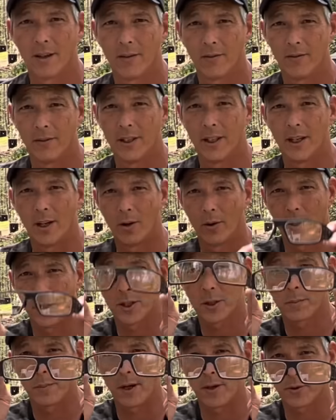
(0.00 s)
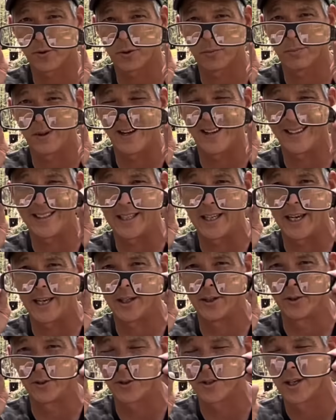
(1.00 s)
video is sponsored by
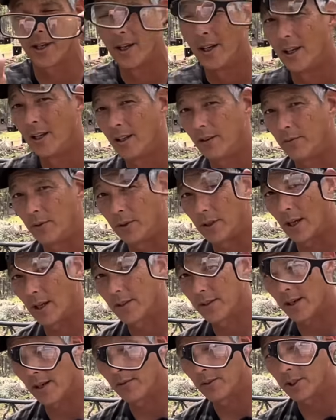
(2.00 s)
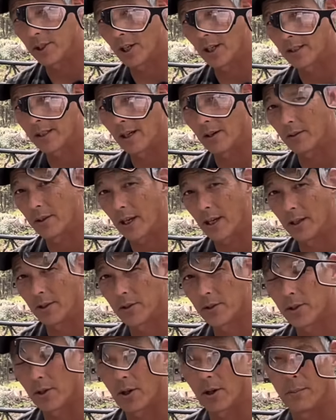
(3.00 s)
Gators. If you guys haven't checked out
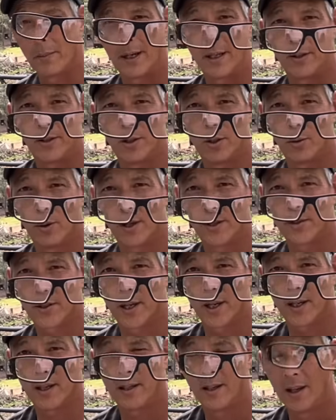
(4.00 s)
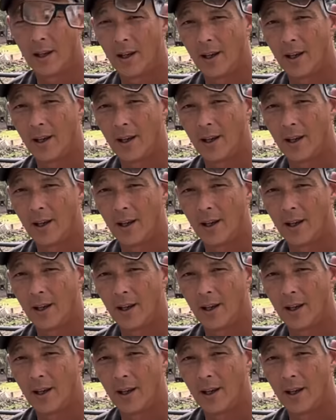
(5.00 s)
Gators, they are made in the USA.